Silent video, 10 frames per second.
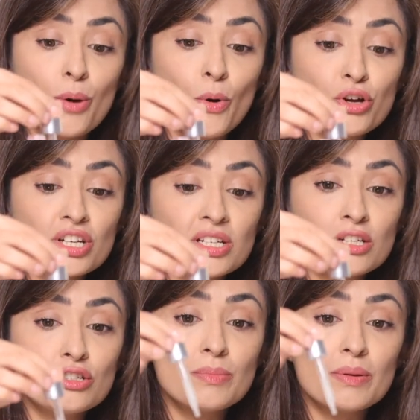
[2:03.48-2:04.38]
put it
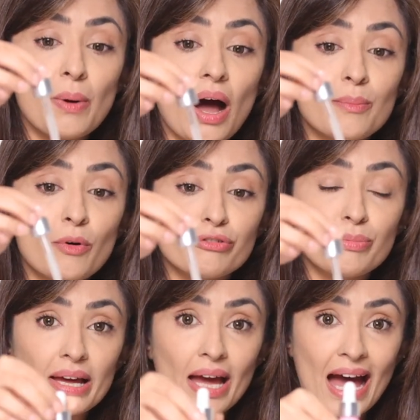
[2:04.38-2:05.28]
into the palm of
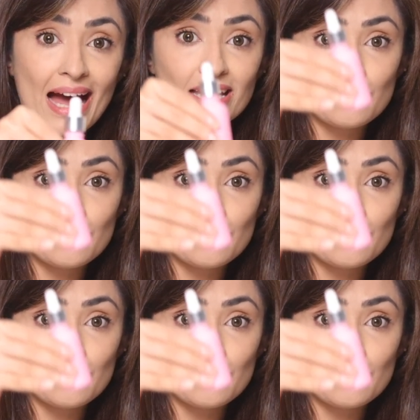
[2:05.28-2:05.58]
my hand